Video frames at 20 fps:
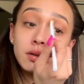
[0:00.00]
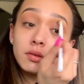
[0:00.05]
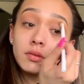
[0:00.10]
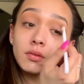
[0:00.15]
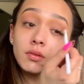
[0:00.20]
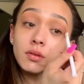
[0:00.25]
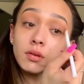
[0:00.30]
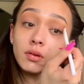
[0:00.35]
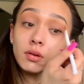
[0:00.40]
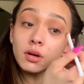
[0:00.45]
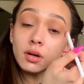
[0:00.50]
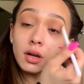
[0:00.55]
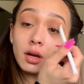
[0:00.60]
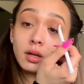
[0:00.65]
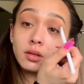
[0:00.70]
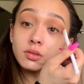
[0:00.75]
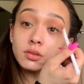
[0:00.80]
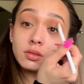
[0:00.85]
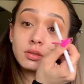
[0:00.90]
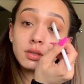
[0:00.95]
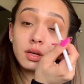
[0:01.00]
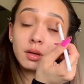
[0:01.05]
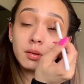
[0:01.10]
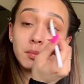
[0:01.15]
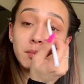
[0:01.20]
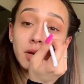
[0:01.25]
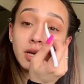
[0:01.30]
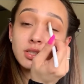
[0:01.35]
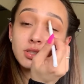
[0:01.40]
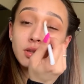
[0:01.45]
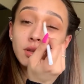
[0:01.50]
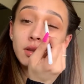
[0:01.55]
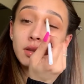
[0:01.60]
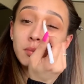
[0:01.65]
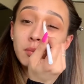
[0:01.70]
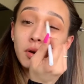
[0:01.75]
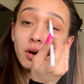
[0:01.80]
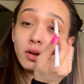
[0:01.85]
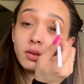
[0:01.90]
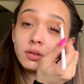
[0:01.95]
so you're not just like meshing
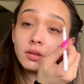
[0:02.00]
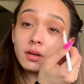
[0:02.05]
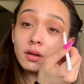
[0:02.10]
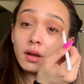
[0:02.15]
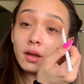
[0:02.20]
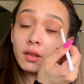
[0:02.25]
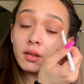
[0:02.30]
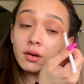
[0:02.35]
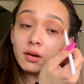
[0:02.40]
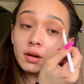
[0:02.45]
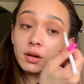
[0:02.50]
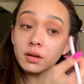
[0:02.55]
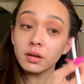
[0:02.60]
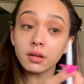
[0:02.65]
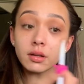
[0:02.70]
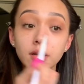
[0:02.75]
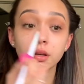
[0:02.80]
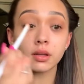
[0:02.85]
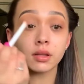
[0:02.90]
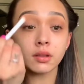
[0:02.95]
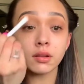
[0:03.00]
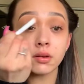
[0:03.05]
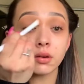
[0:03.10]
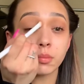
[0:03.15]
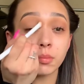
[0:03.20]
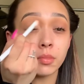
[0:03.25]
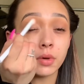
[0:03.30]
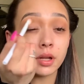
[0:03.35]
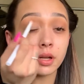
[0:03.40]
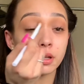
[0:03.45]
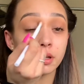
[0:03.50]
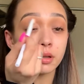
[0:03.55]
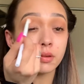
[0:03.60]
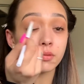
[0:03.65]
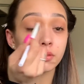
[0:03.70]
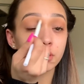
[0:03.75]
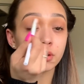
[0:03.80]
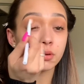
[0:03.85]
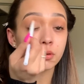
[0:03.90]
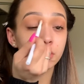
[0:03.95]
them all together, and it can look muddy
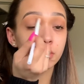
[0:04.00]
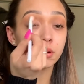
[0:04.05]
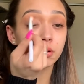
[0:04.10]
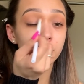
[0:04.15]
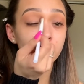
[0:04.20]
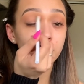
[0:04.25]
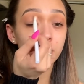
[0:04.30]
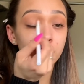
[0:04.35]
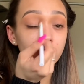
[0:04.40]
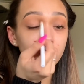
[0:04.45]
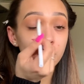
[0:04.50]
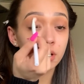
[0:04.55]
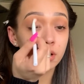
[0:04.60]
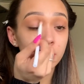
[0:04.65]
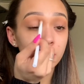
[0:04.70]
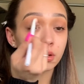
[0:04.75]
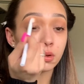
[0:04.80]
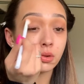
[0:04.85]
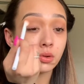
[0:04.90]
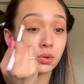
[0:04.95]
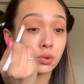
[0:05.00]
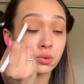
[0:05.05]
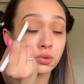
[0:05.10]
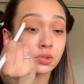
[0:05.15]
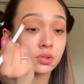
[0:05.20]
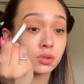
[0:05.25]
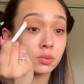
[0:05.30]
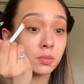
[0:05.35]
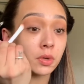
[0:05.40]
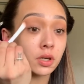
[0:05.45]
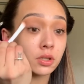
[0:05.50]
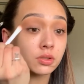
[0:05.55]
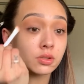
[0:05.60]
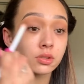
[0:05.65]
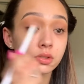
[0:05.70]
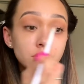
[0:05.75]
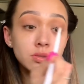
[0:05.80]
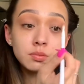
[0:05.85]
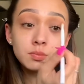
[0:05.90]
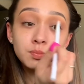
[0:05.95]
if you use too
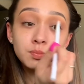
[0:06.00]
much.